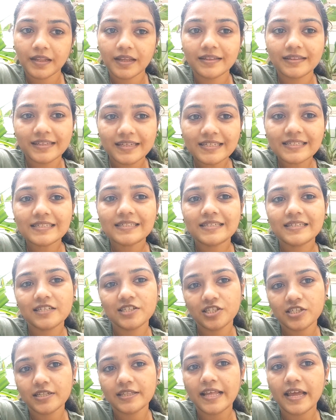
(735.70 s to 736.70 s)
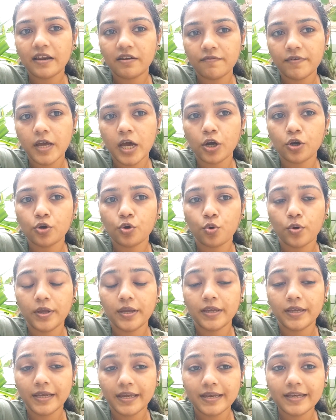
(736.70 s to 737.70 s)
this region that we are
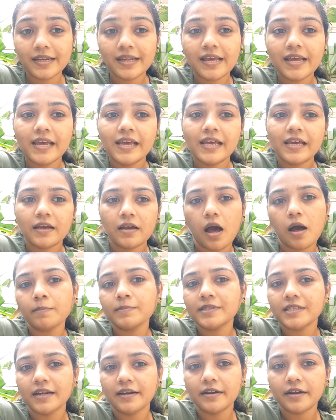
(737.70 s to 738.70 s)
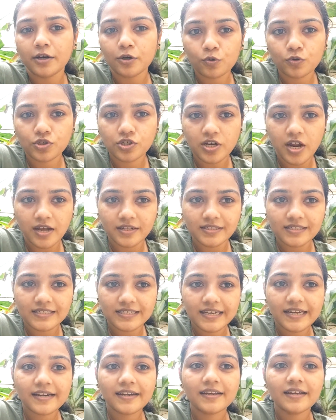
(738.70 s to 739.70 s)
growing in comes under Gujarat
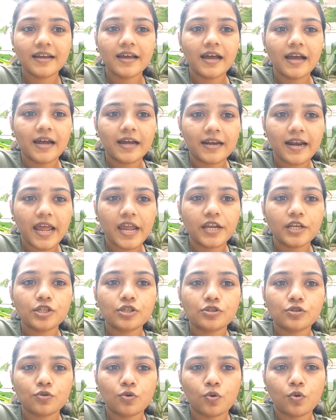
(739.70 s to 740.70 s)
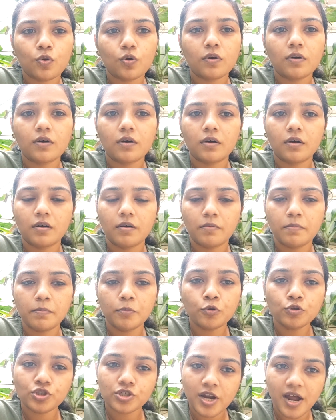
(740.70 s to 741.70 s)
state, right? So
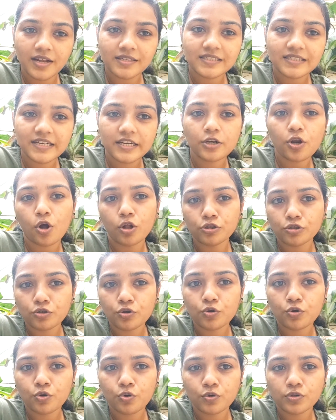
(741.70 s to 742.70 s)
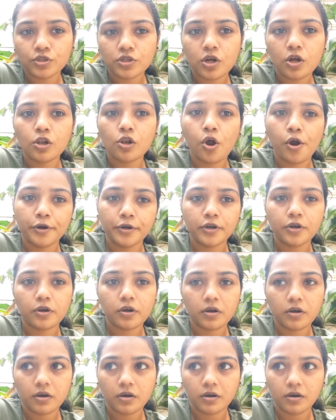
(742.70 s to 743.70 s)
Gujarat state also grows a
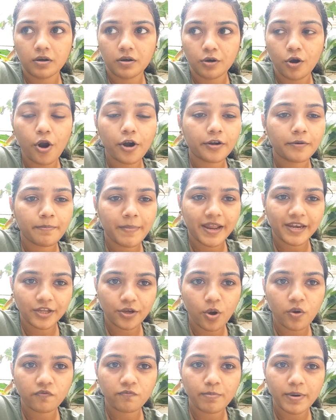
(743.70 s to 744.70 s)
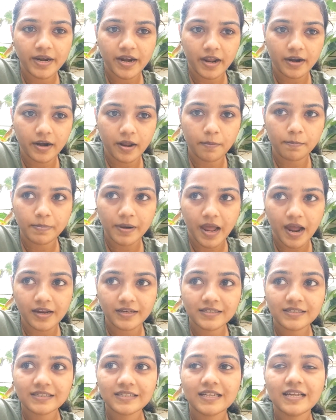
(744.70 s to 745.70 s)
lot many of banana
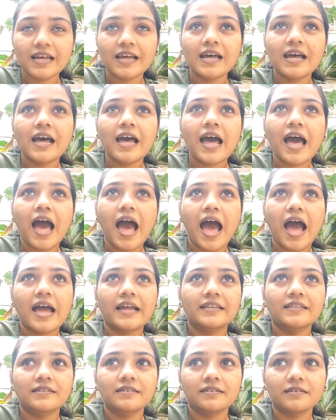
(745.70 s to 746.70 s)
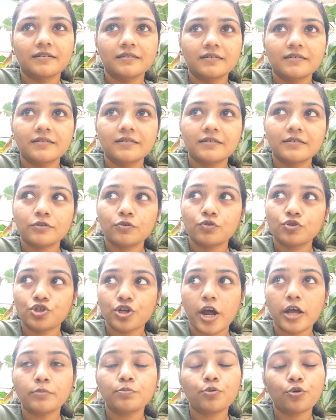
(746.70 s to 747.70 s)
plants, and
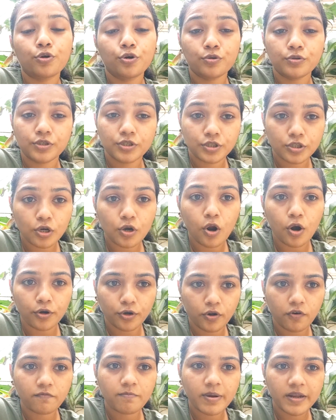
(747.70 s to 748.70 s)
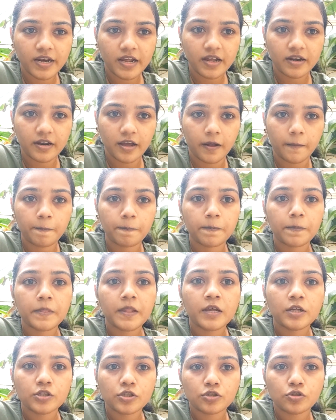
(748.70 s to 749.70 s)
Gujarat produces a lot of banana.
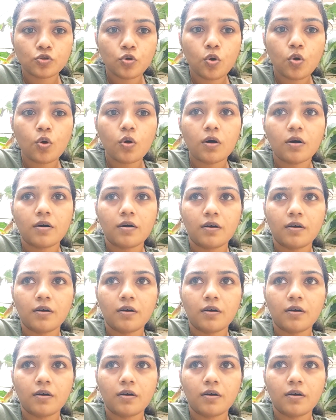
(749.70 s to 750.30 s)
So